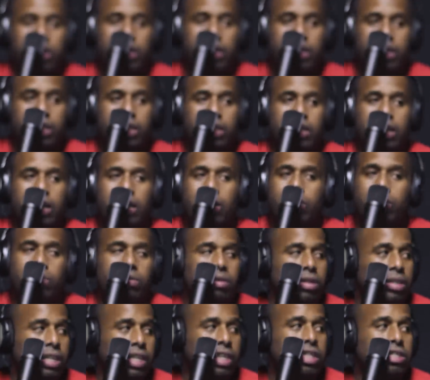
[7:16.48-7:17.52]
that uh,
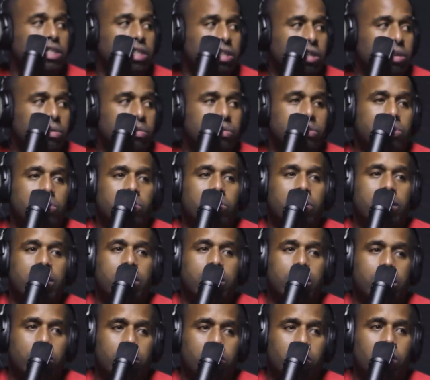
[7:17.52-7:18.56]
years ago when we saw
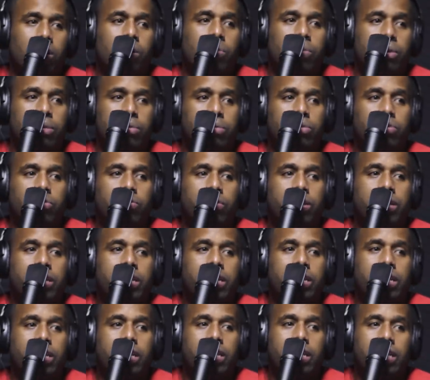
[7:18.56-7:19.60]
that Darwin movie,
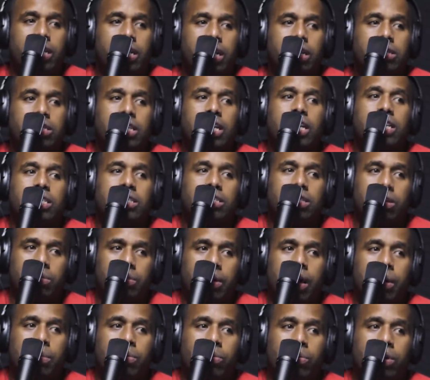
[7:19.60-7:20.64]
that's kind of
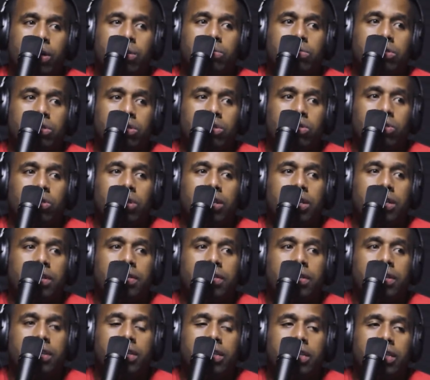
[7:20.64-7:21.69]
something happened with him with his daughter
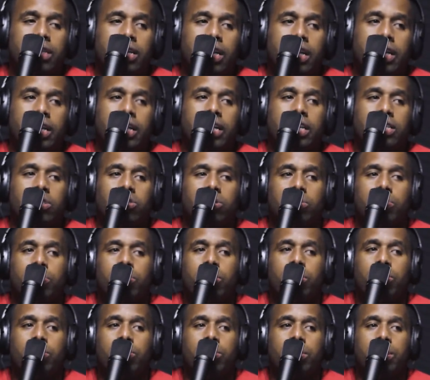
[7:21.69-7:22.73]
and he got to a
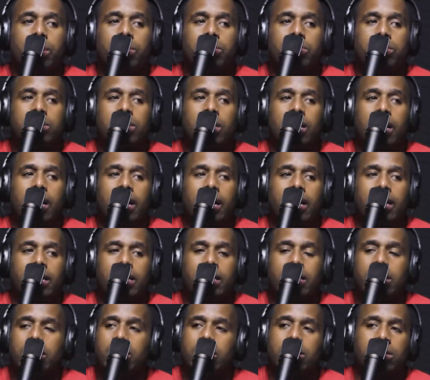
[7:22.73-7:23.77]
point where he was like,
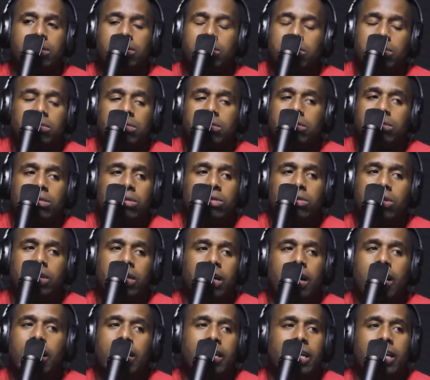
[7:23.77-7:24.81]

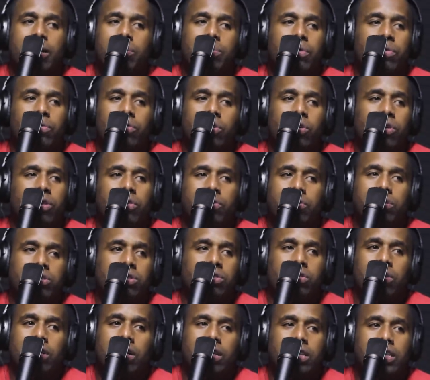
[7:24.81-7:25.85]
God can't be real if he's
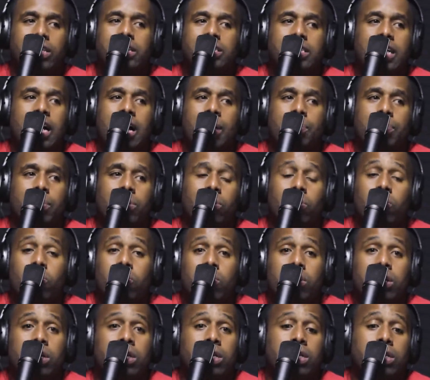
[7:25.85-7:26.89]
gonna let this happen.
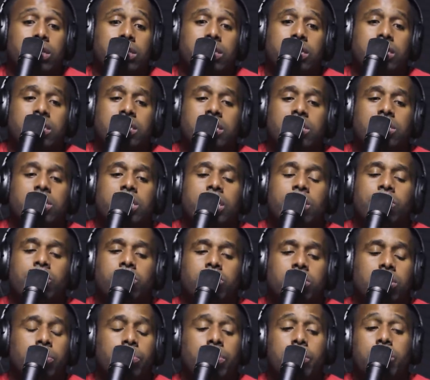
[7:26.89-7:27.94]
Or just in general,
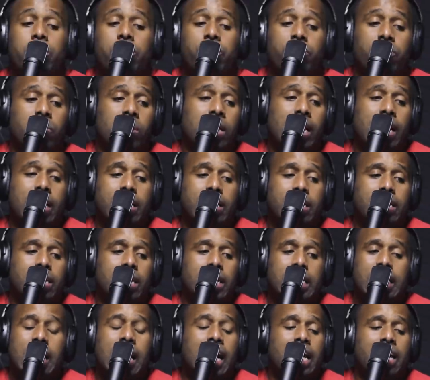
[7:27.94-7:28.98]
some people feel like
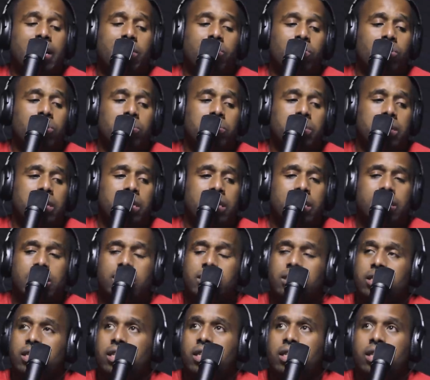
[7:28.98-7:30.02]
God ain't real
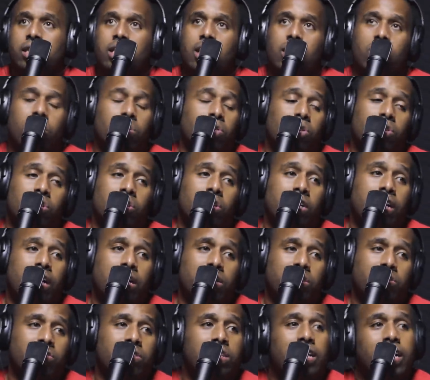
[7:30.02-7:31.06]
because a little girl down
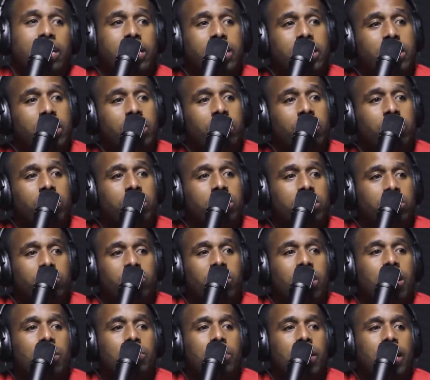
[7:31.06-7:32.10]
the street got killed in a
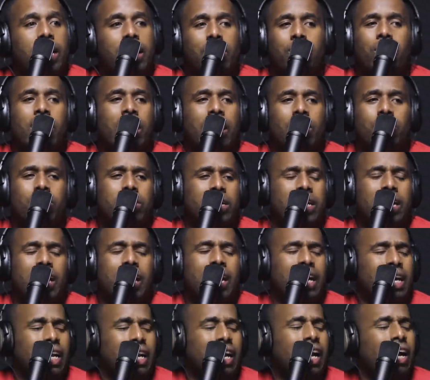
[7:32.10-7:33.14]
drive by. Like, yeah. why would
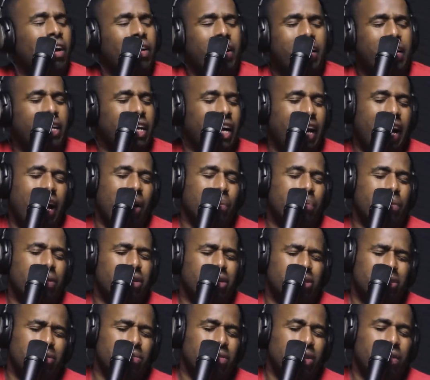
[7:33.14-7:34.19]
God yeah. allow that to happen?
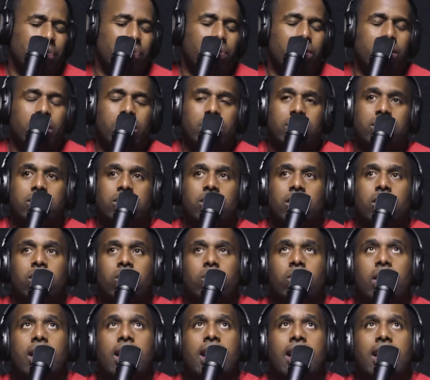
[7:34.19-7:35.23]
You know what I mean? Yeah.
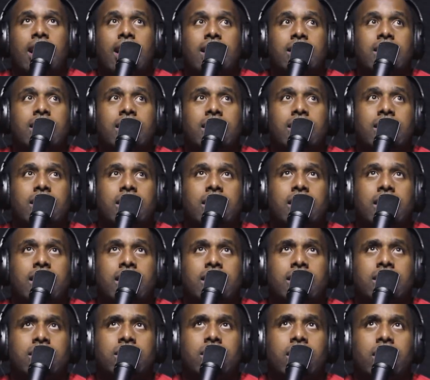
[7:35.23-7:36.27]
So I, I, think the thing
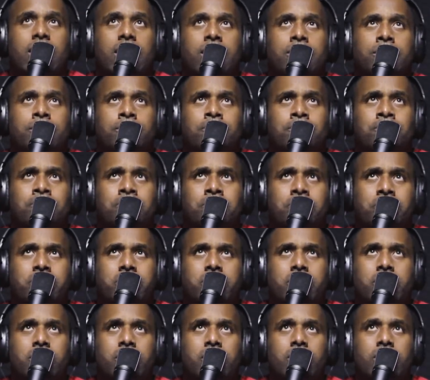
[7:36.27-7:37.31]
is, um,
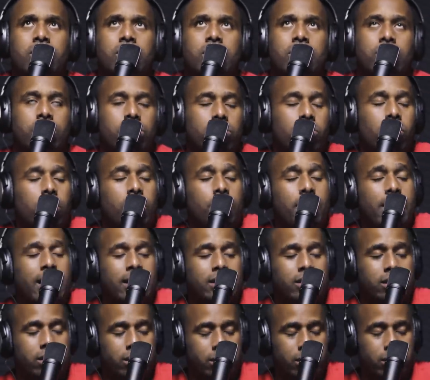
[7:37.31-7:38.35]
going
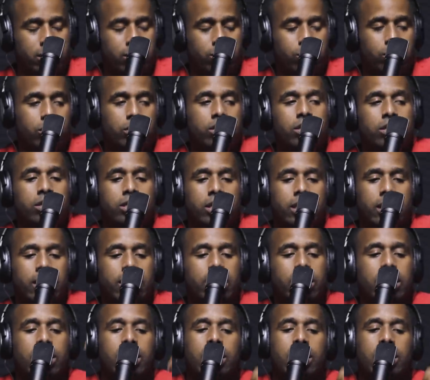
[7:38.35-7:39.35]
back to what you're saying